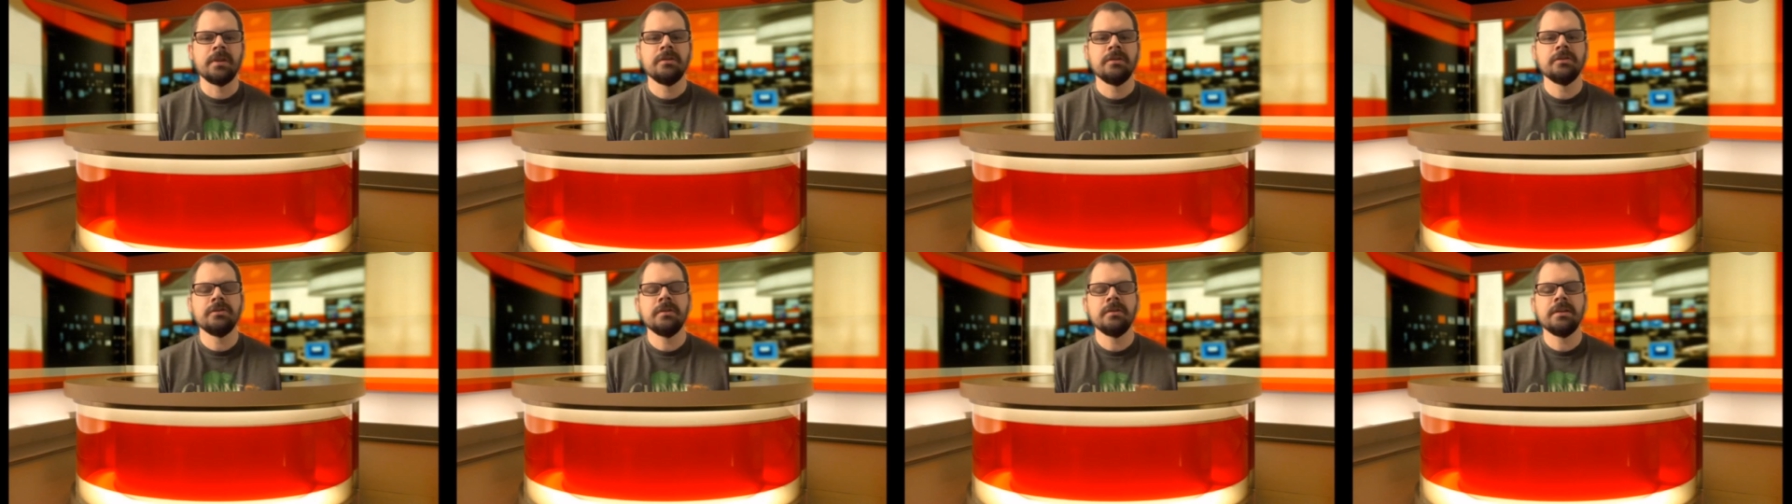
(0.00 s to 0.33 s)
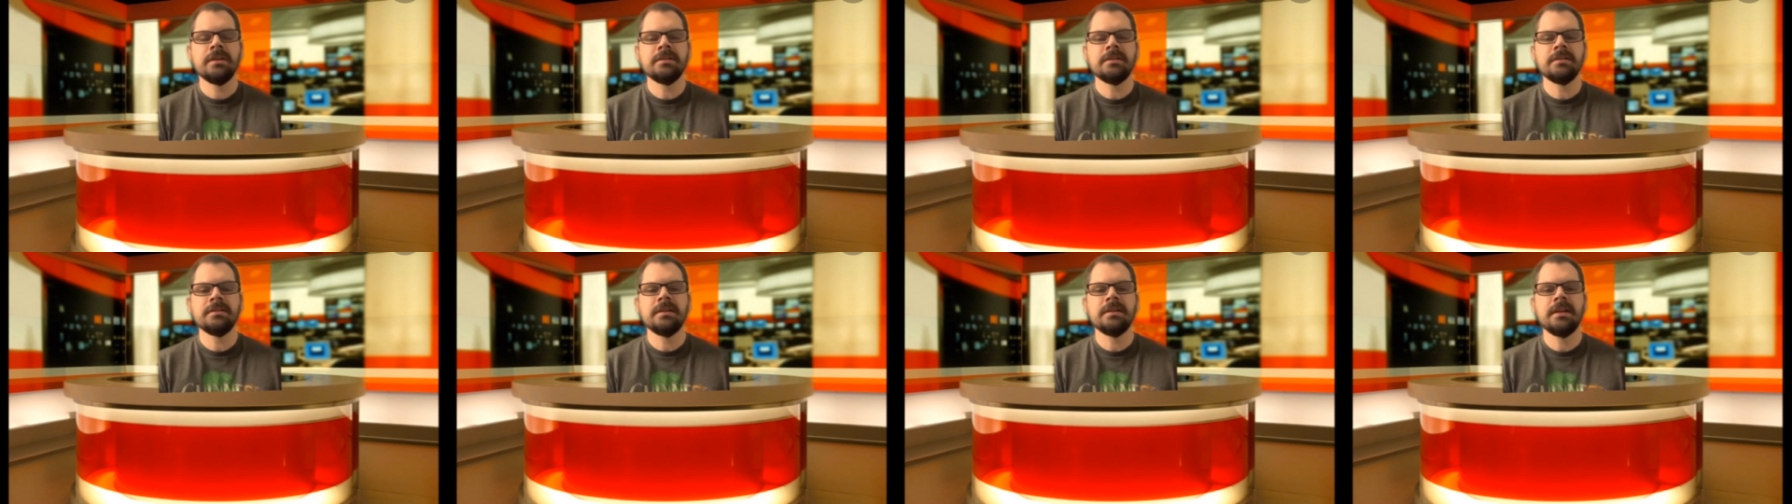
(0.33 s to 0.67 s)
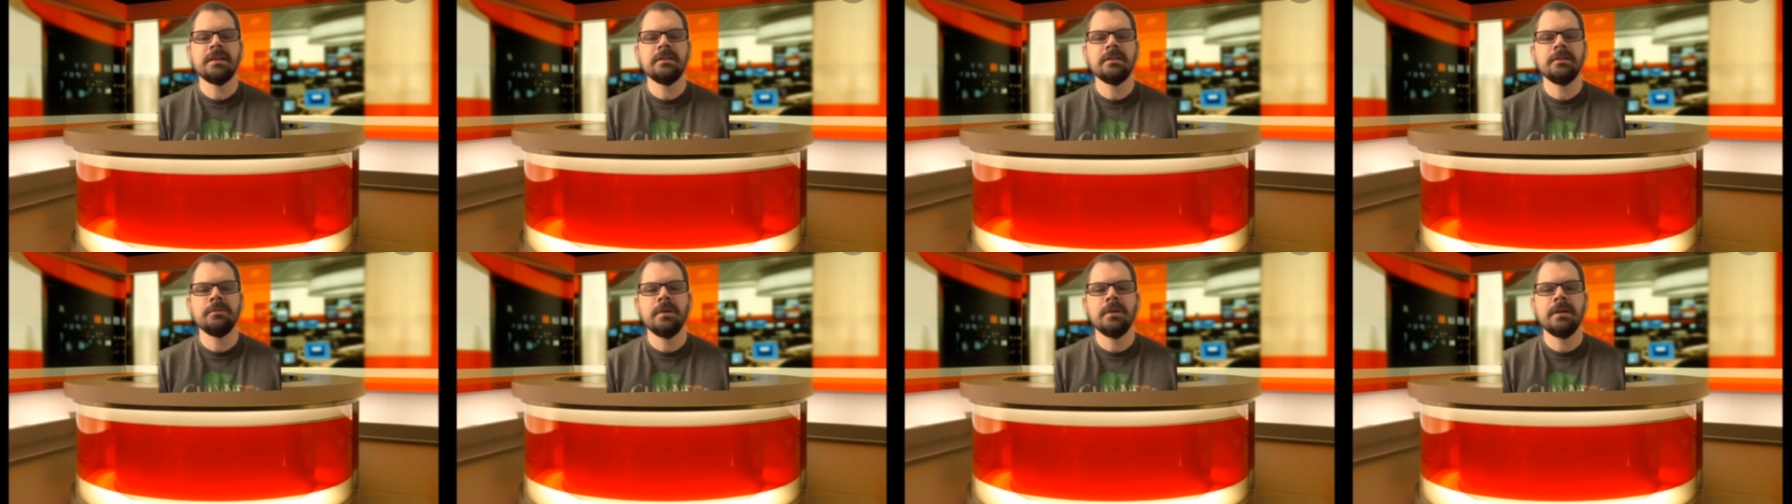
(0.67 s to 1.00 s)
So that's
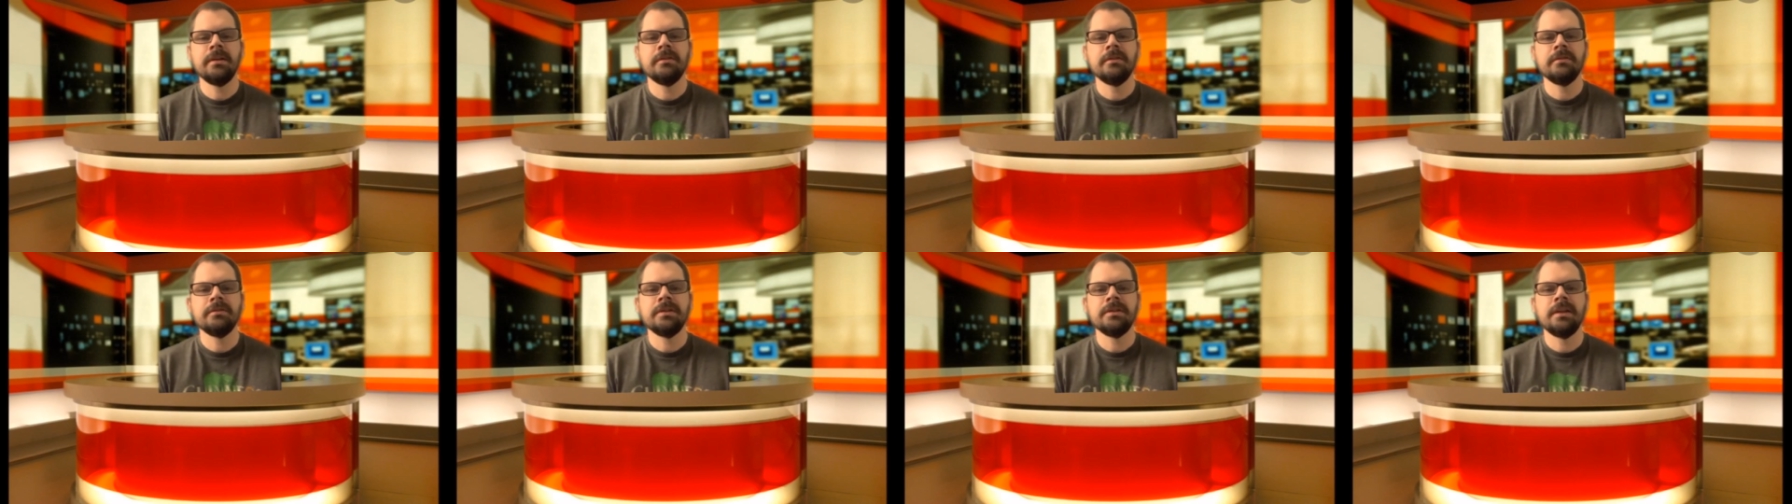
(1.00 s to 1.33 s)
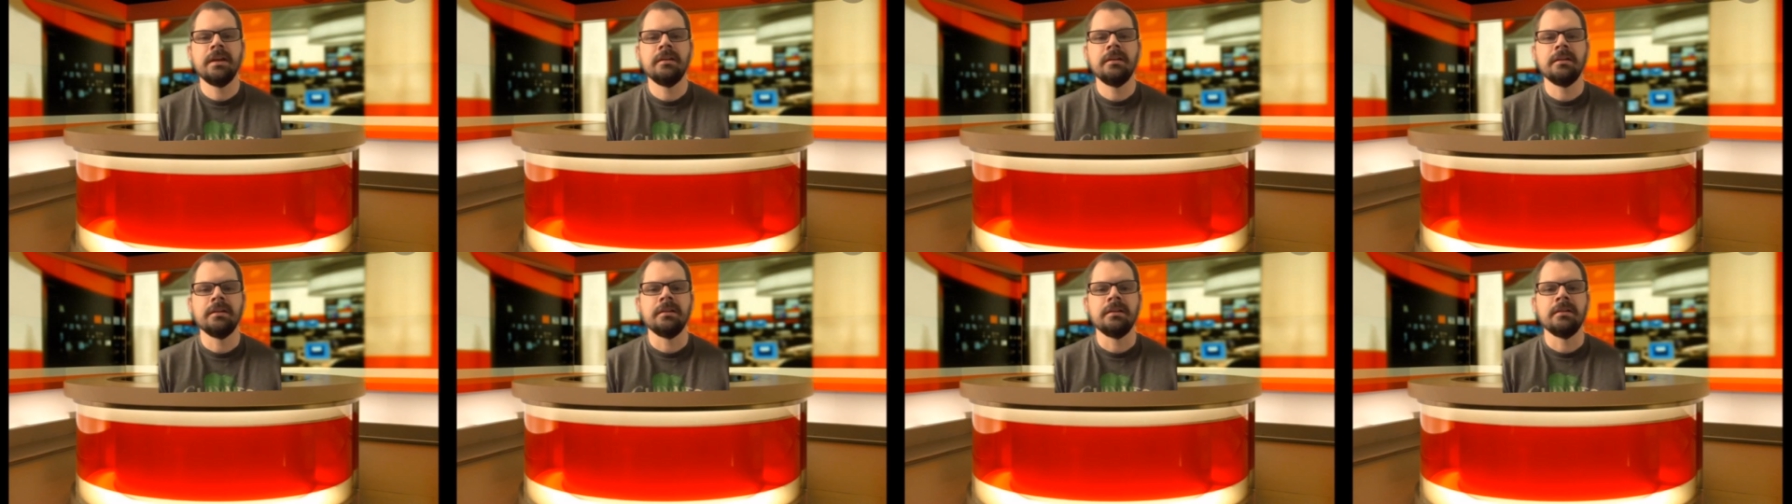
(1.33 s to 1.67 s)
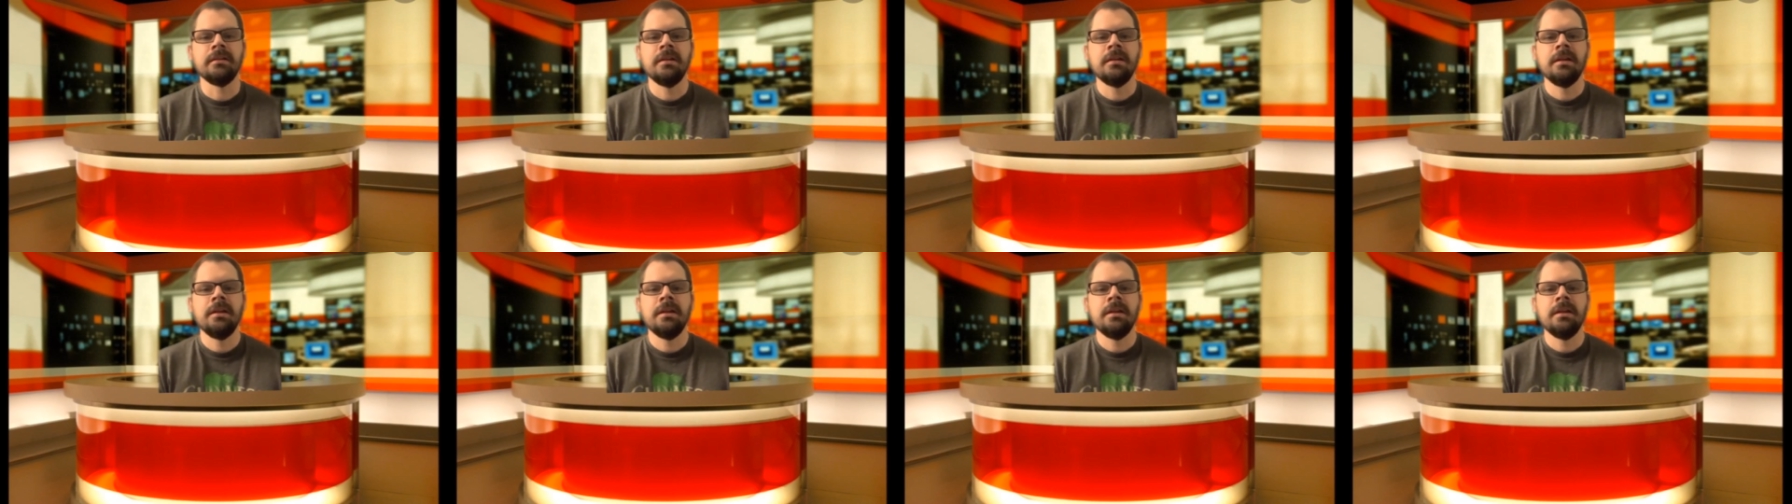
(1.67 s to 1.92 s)
exactly why they're telling